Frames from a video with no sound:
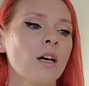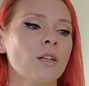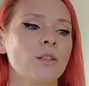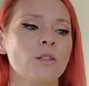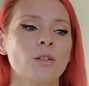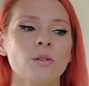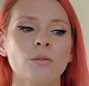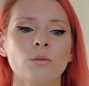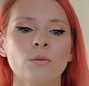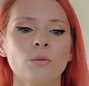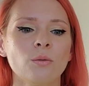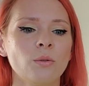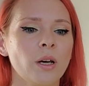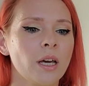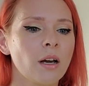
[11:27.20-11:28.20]

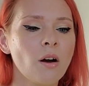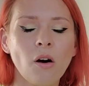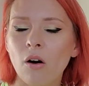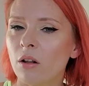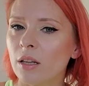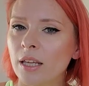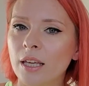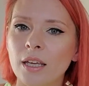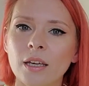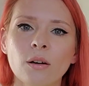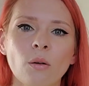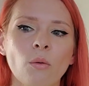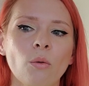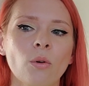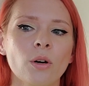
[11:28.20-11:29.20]
to a colleague
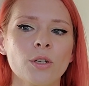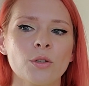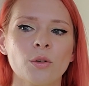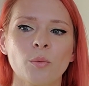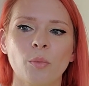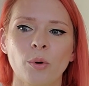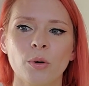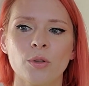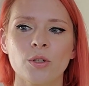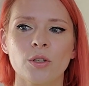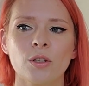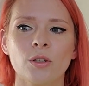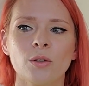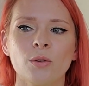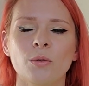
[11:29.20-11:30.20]
or to a
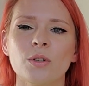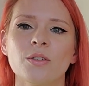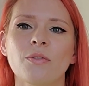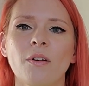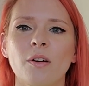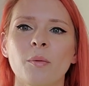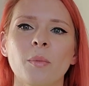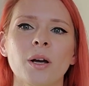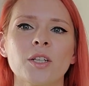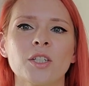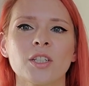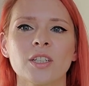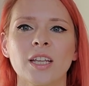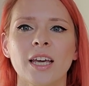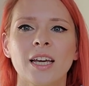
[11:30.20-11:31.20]
person who is very
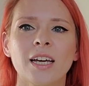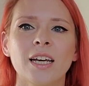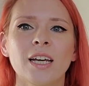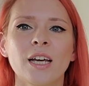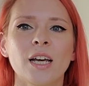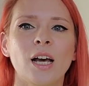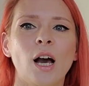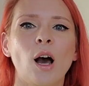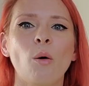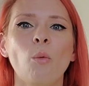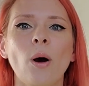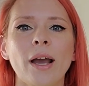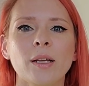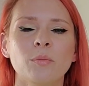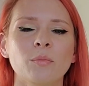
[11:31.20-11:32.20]
much like a
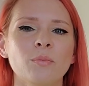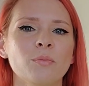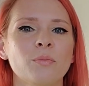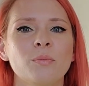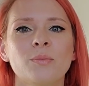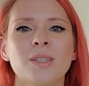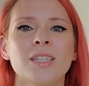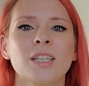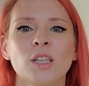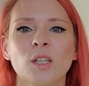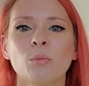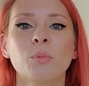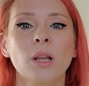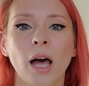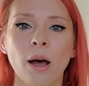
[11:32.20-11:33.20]
white
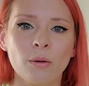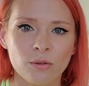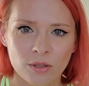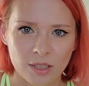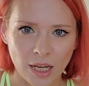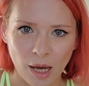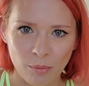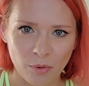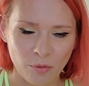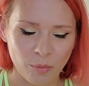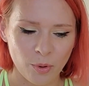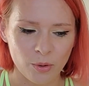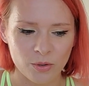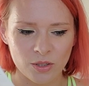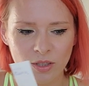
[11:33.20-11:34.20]
silk blouse type of
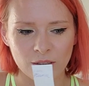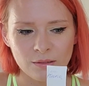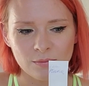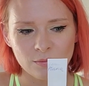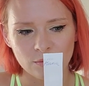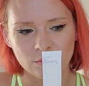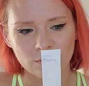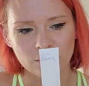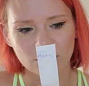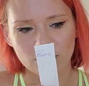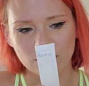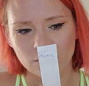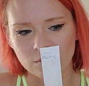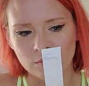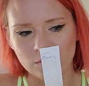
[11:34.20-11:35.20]
person,
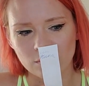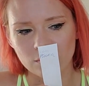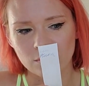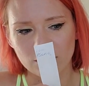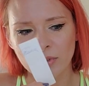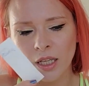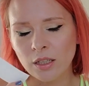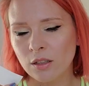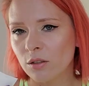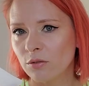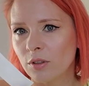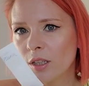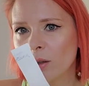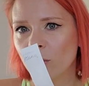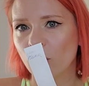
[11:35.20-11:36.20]
that could
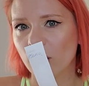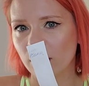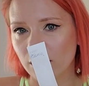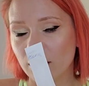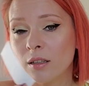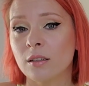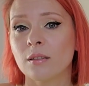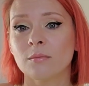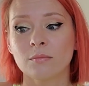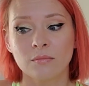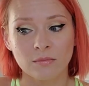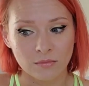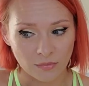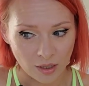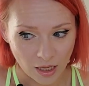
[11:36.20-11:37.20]
really work.
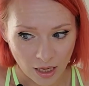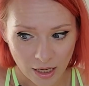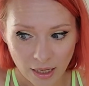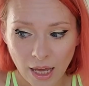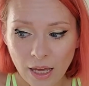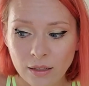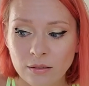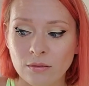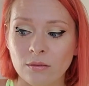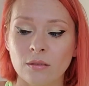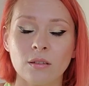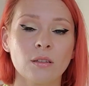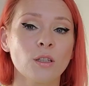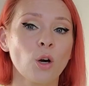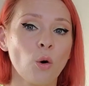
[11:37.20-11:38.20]
And again,
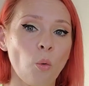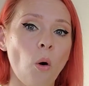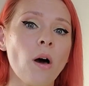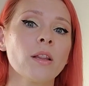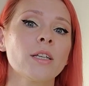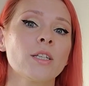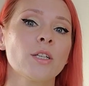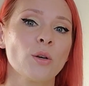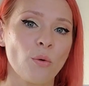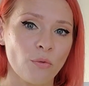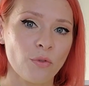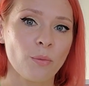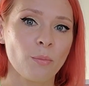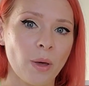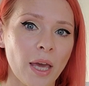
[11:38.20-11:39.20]
the quality of
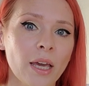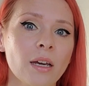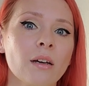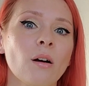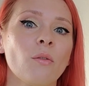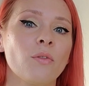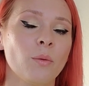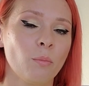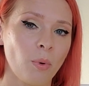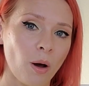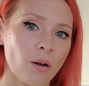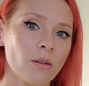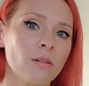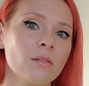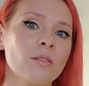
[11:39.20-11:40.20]
the make of the
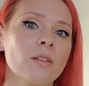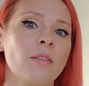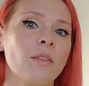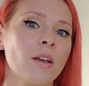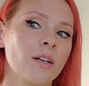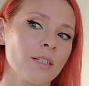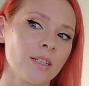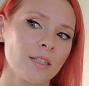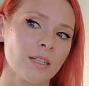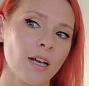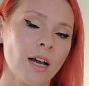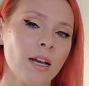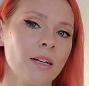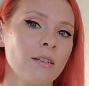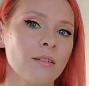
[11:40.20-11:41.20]
bottles and their
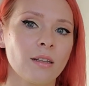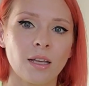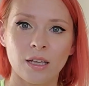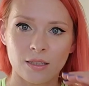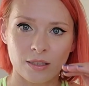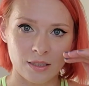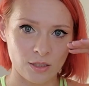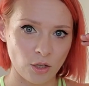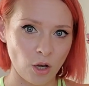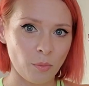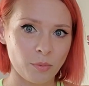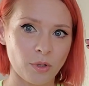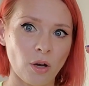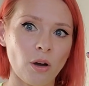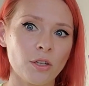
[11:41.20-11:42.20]
design, it's
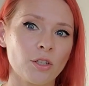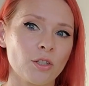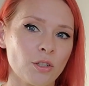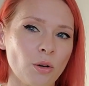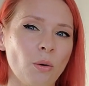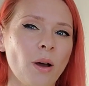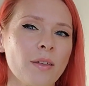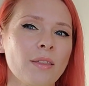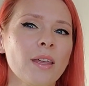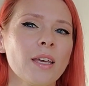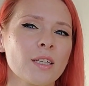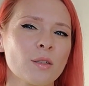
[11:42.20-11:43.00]
top notch. So I think